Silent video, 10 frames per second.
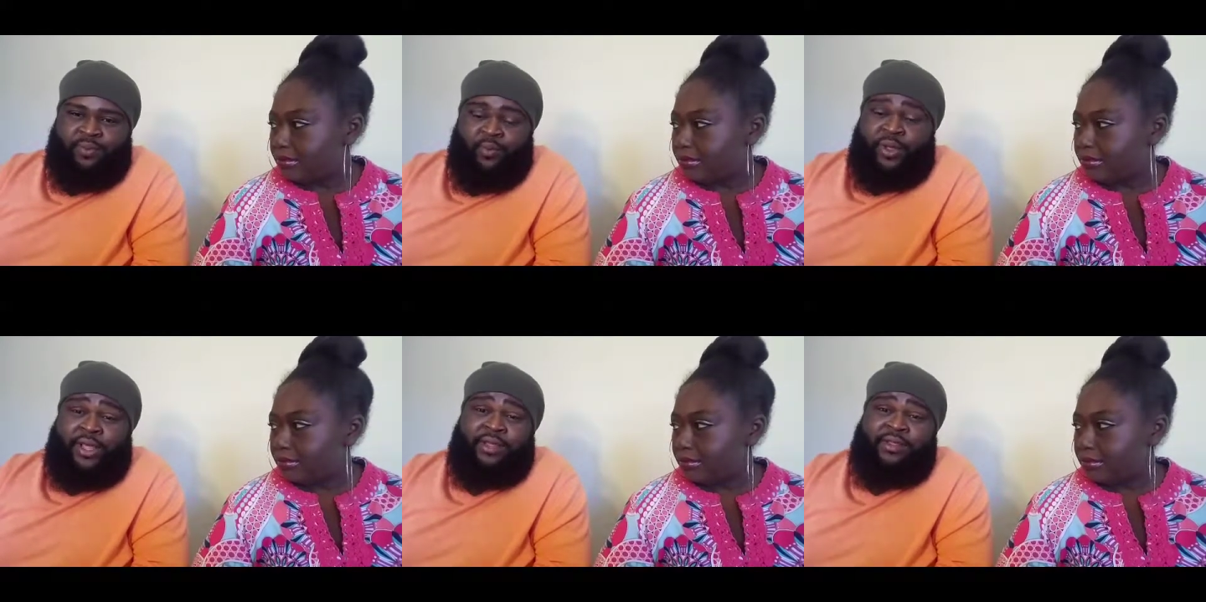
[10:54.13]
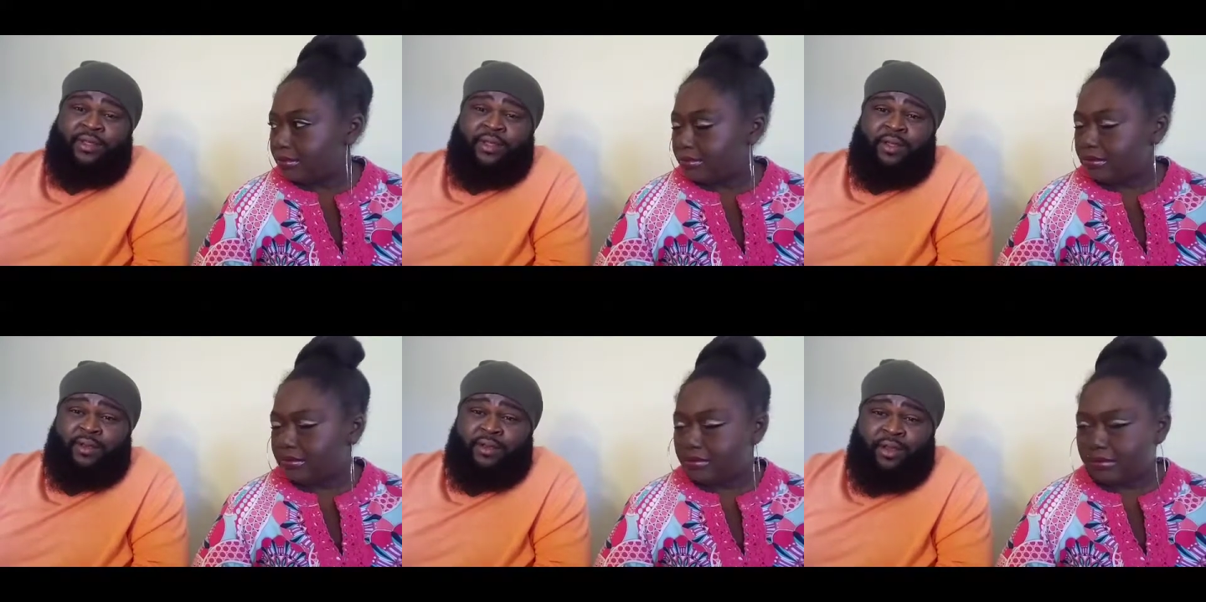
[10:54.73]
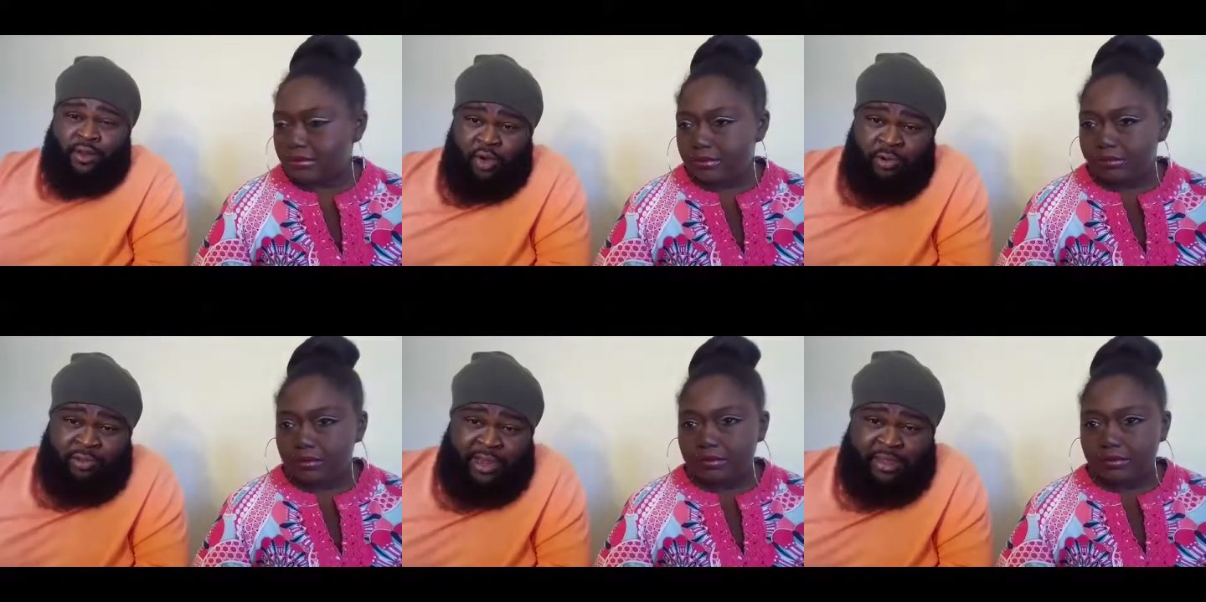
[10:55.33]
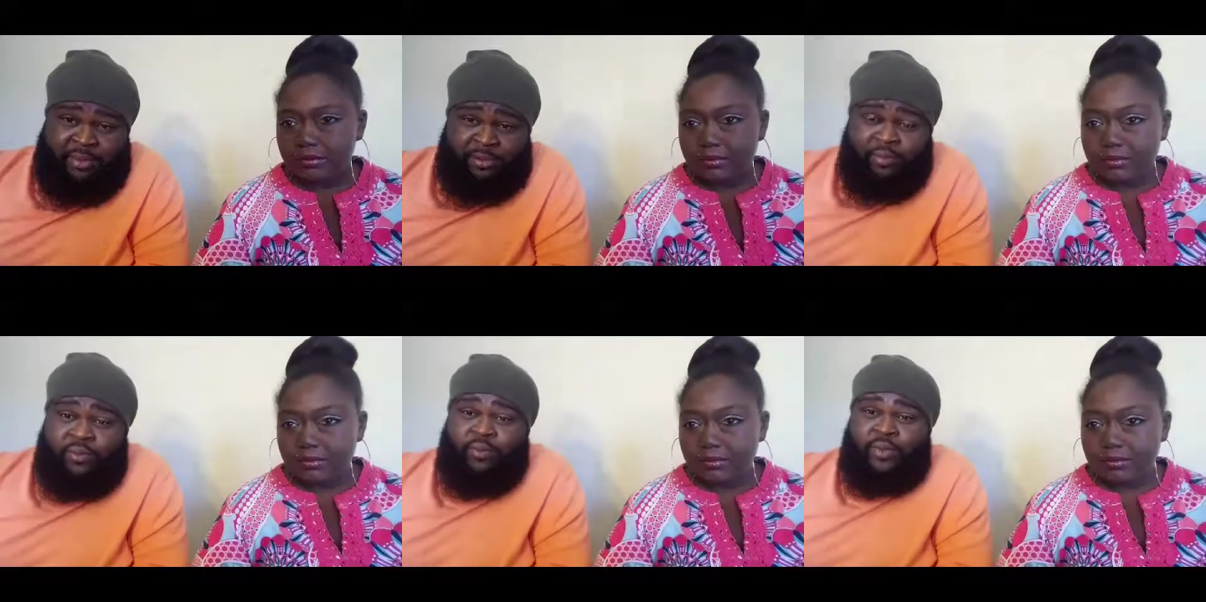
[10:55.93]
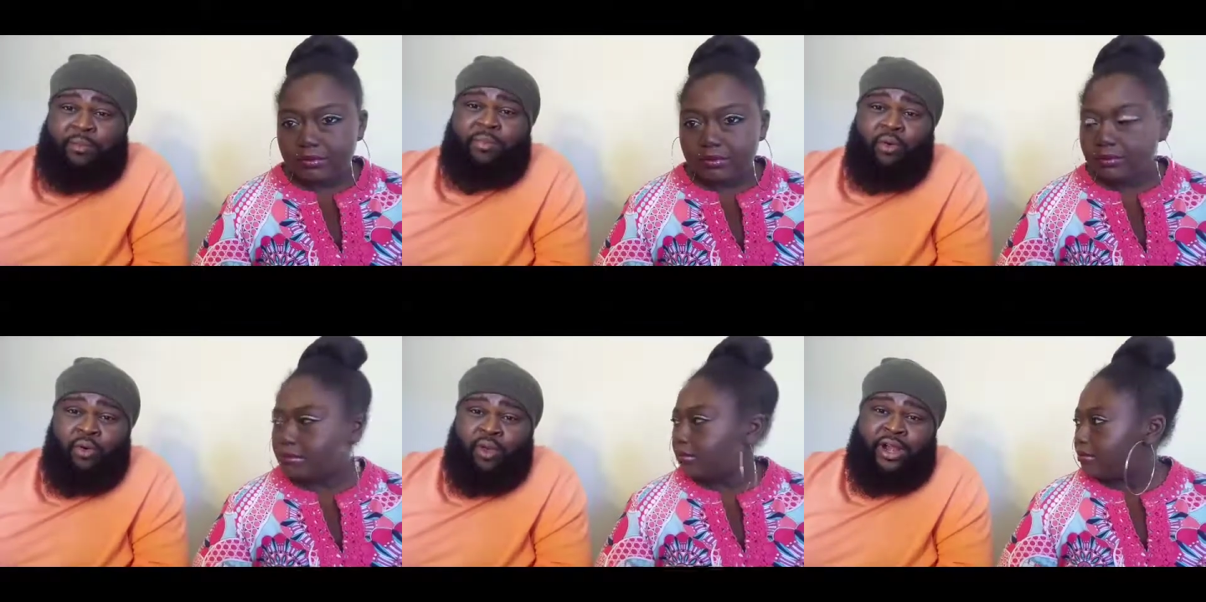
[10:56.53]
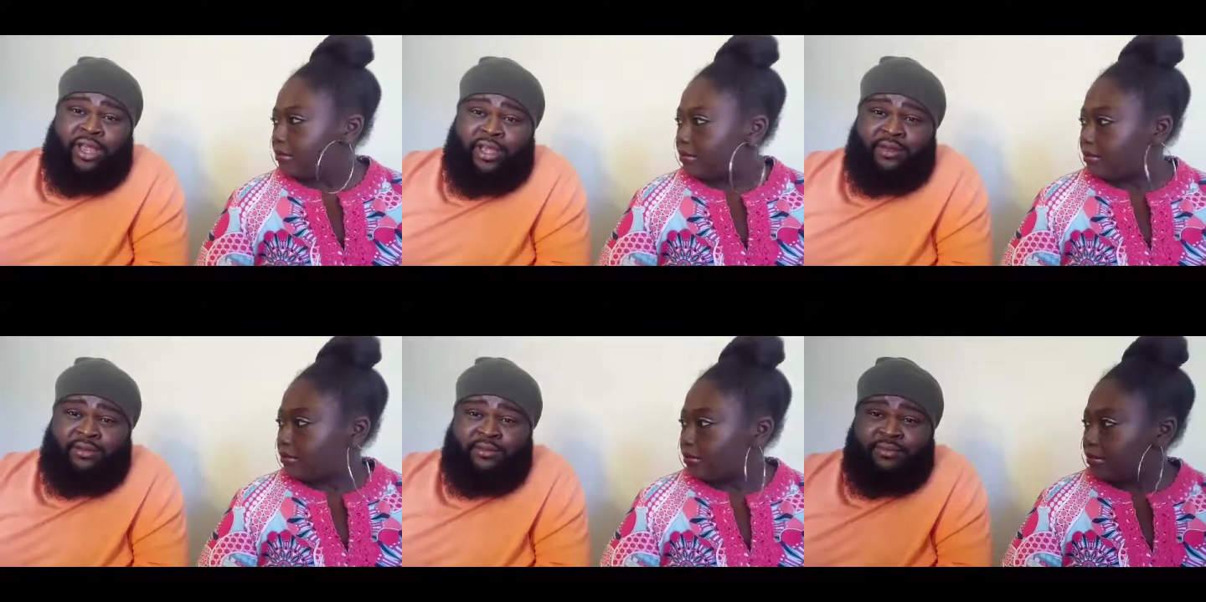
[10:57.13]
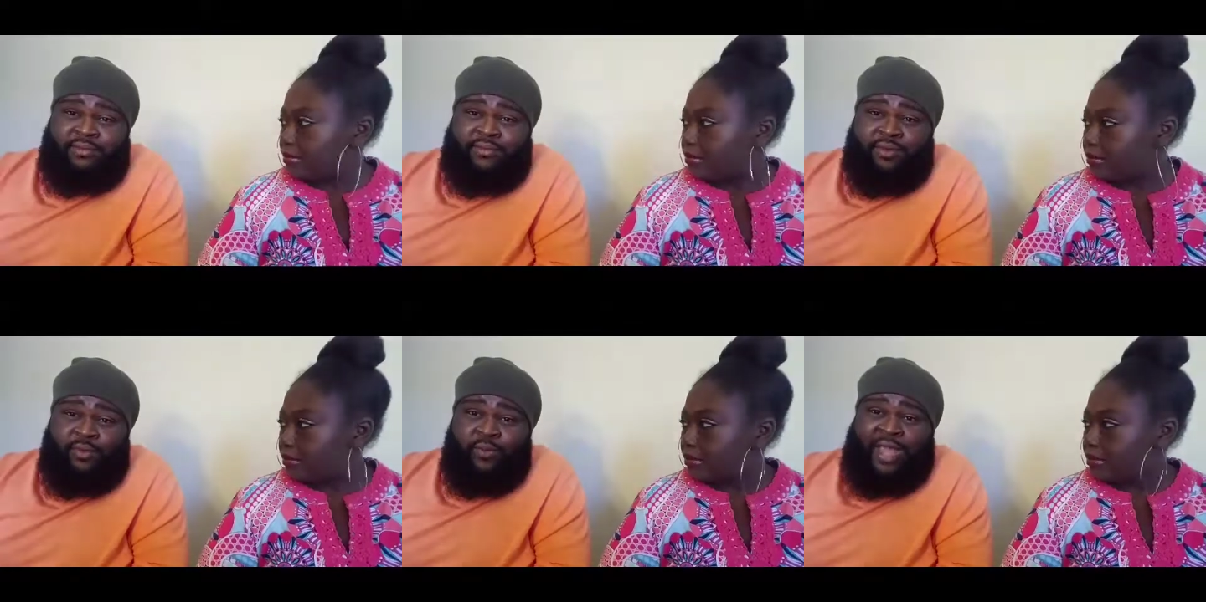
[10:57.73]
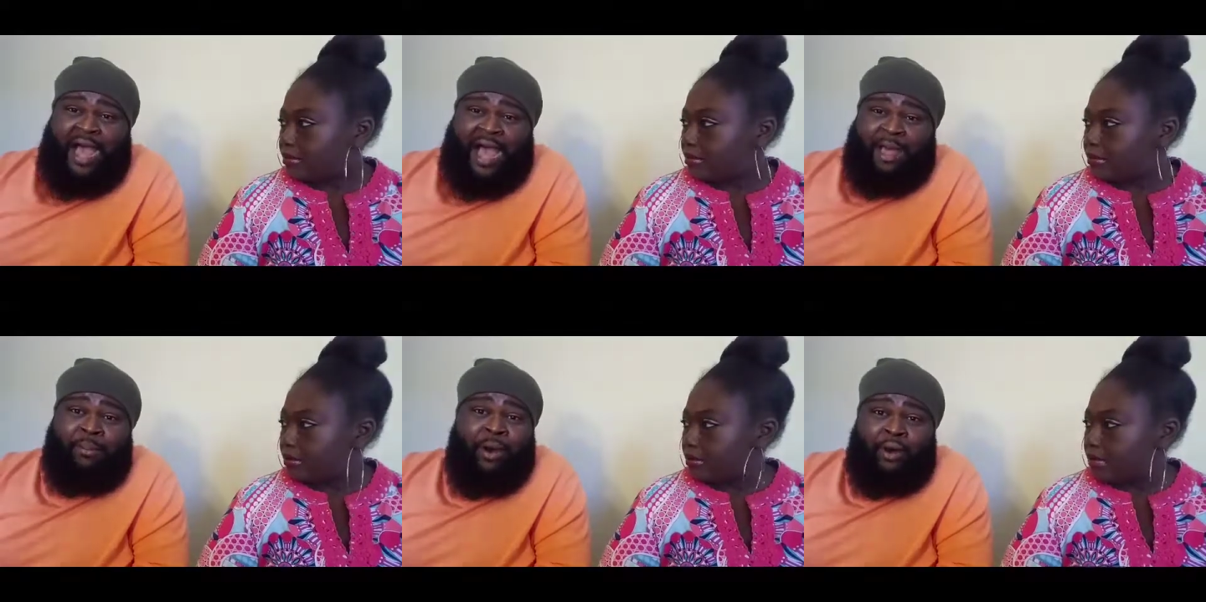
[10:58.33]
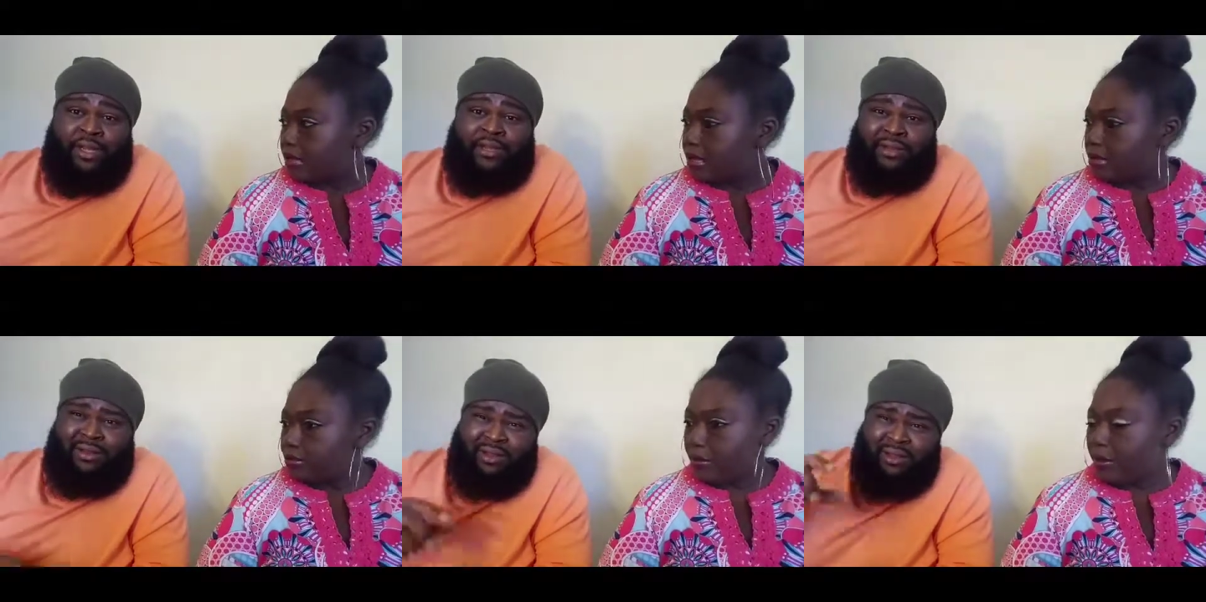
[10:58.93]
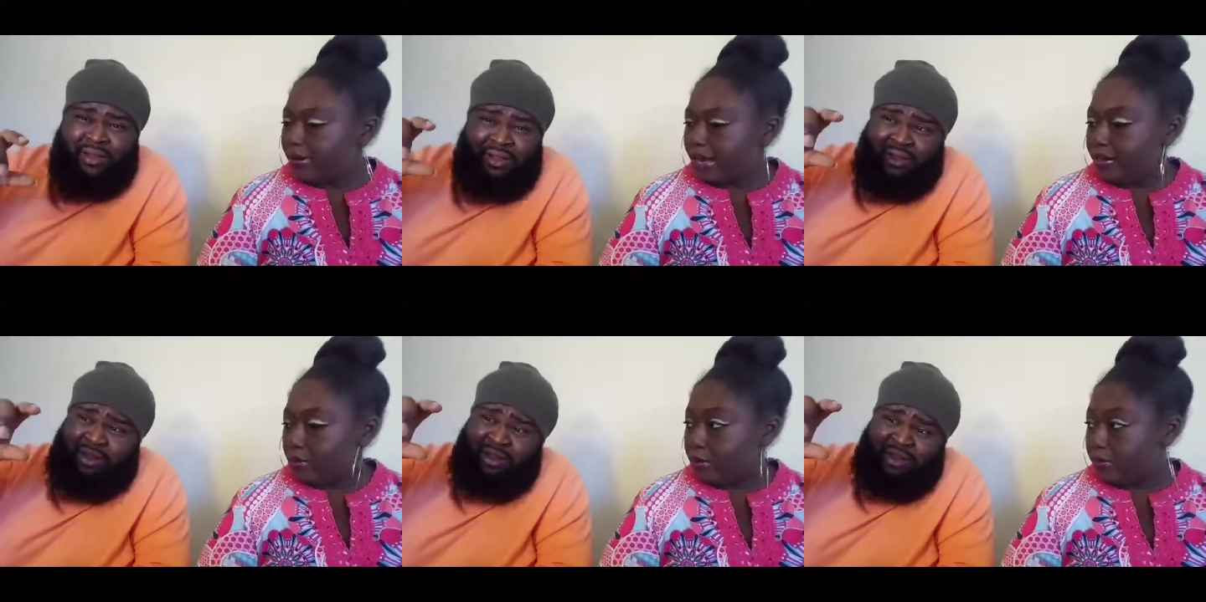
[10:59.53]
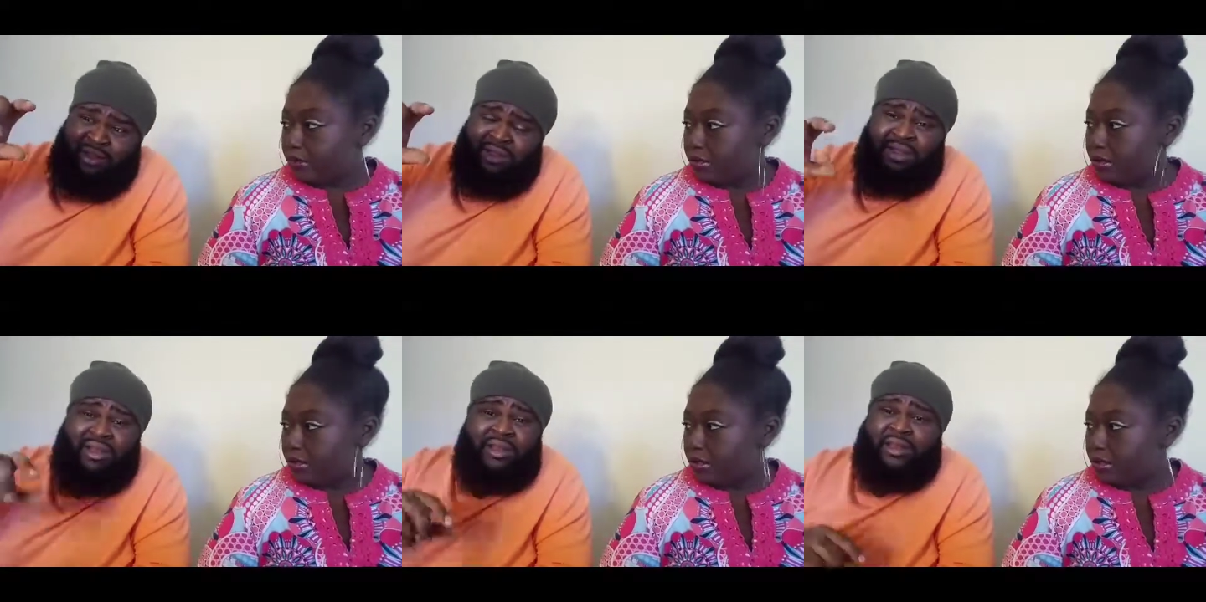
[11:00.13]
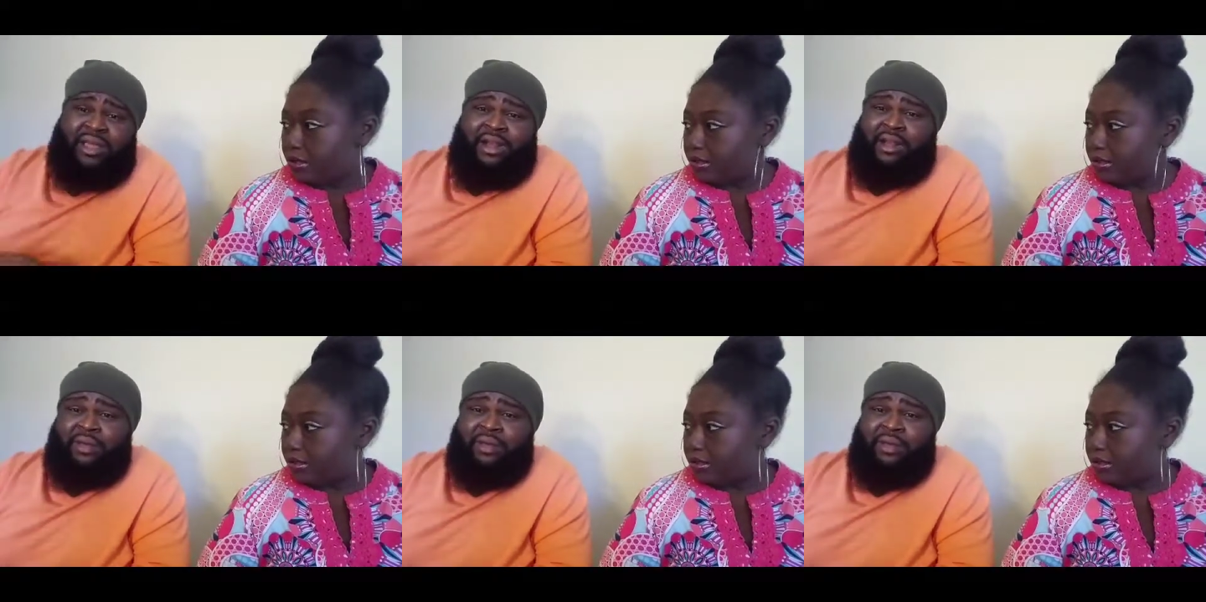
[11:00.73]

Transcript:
Speaker 1: We, normal black people, we pour it in. We eyeball it. So I'm not normal. Not. Normal.